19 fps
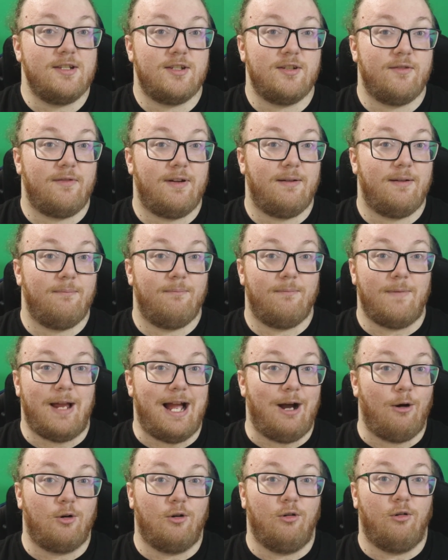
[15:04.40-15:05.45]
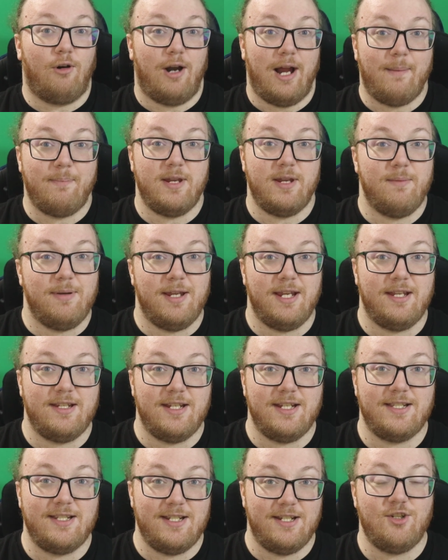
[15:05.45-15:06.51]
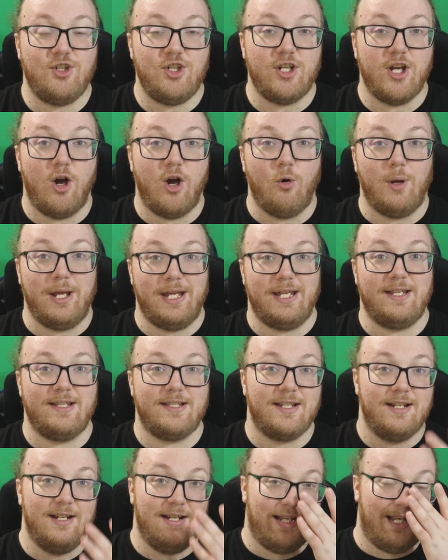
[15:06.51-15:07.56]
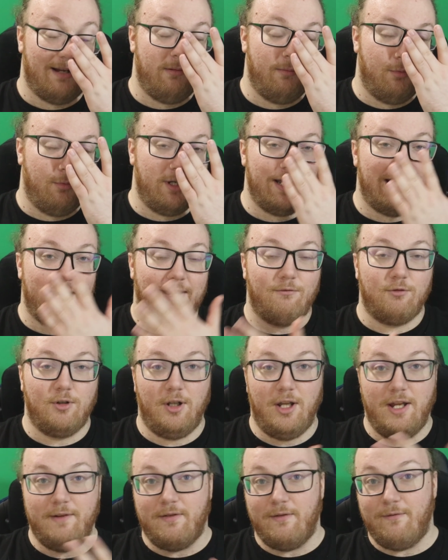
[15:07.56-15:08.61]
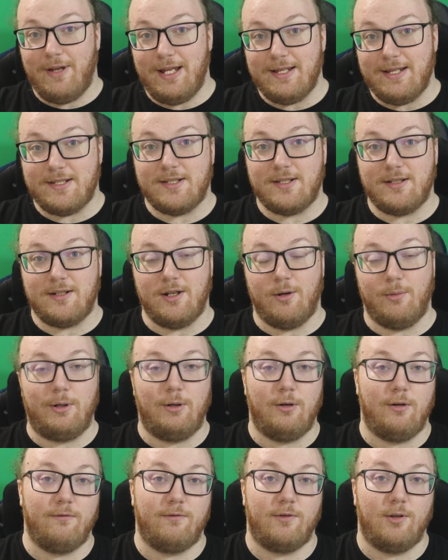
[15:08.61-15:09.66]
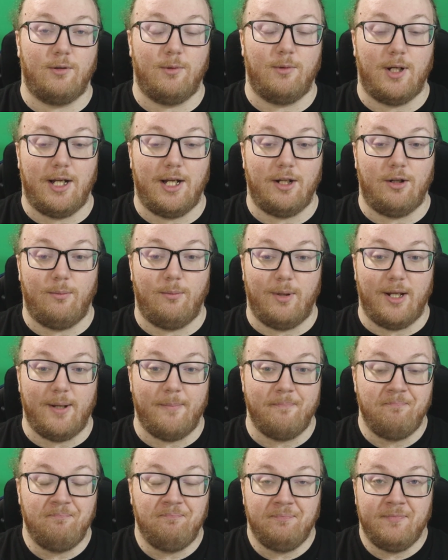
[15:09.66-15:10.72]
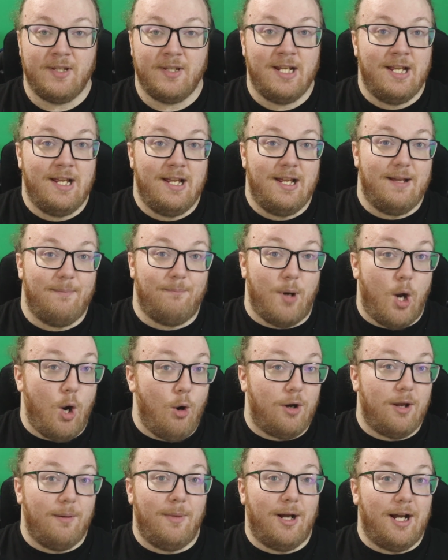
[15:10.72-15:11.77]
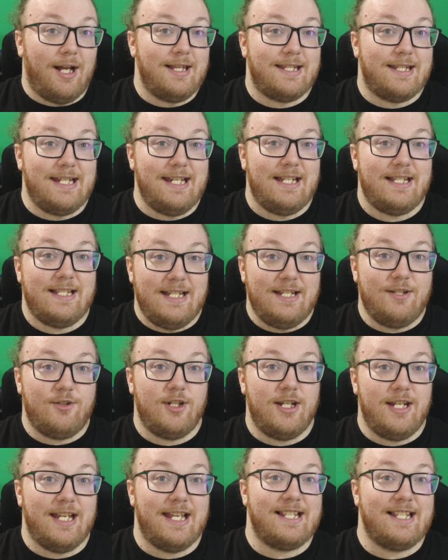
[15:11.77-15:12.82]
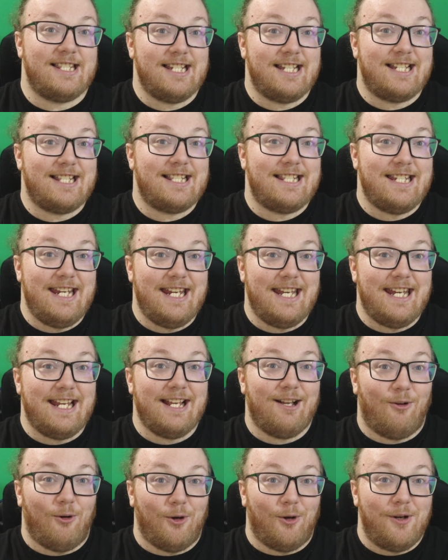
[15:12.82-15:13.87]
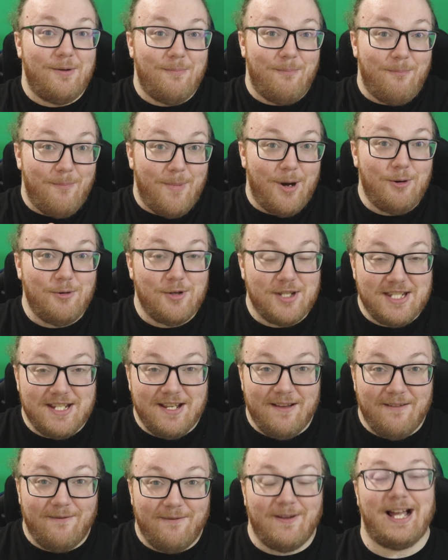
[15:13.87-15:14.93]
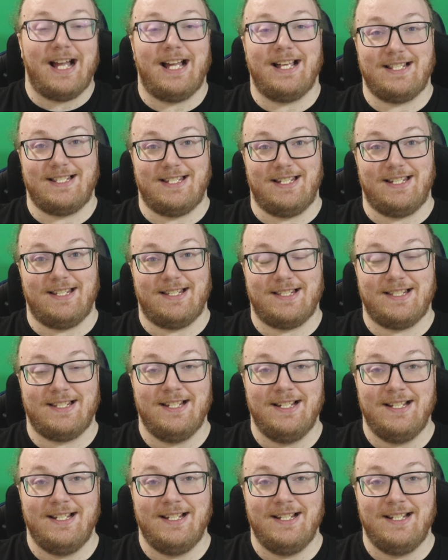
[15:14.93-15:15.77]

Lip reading: of how crappy PTCGO is, and we wouldn't have real life events going on for a while. But Pokemon TCG is succeeding on most facets.